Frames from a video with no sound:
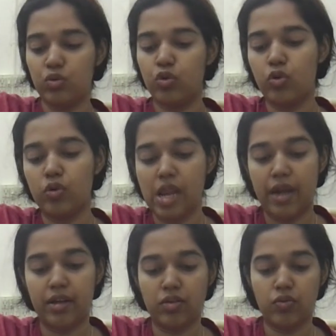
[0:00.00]
So
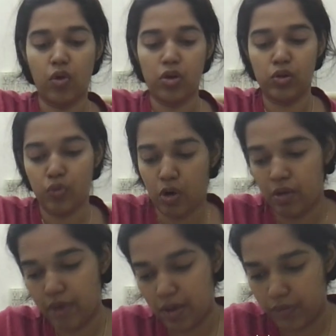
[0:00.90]
let us follow
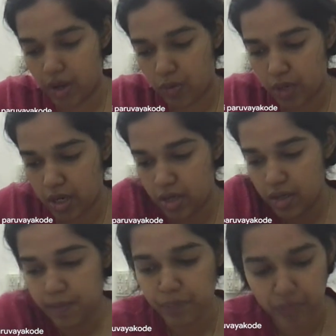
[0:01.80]
what we have now done.